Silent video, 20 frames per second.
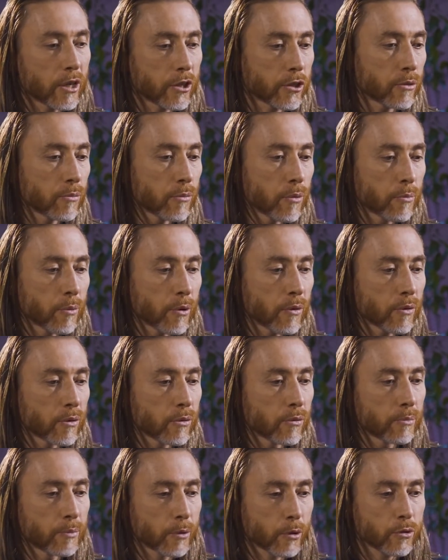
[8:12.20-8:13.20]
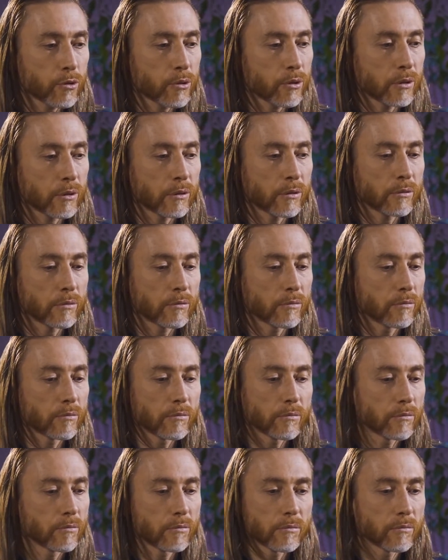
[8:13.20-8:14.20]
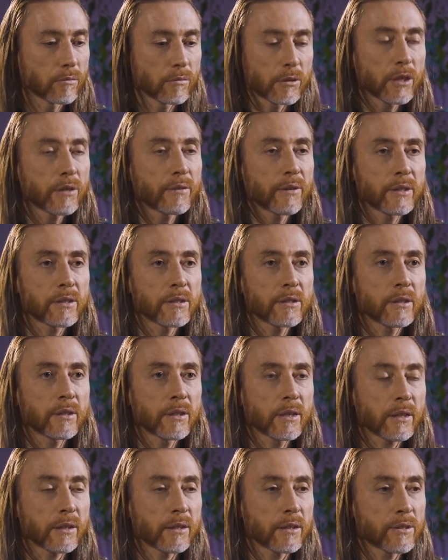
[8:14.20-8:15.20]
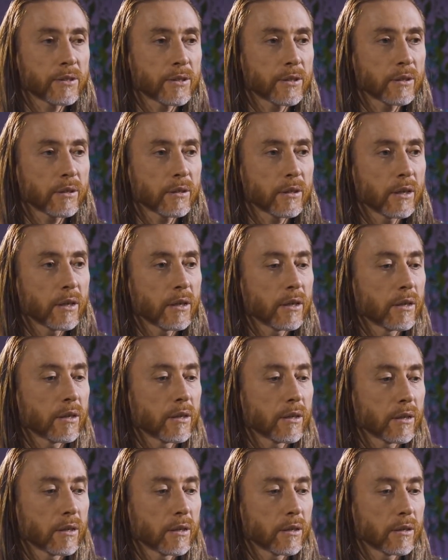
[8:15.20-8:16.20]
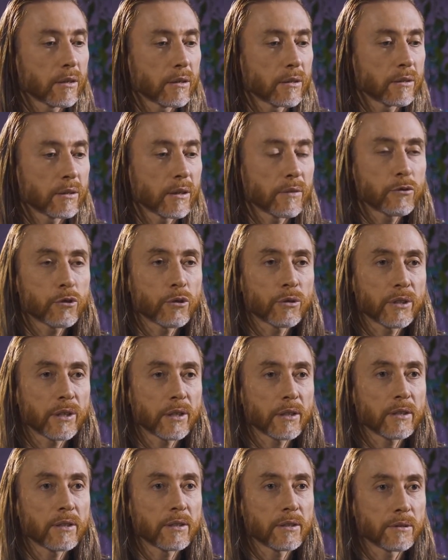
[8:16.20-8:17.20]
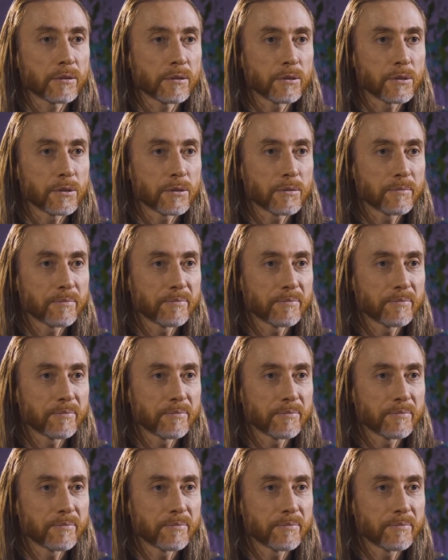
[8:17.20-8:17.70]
Because they just won't have enough energy and strength to stay responsive to every little thing.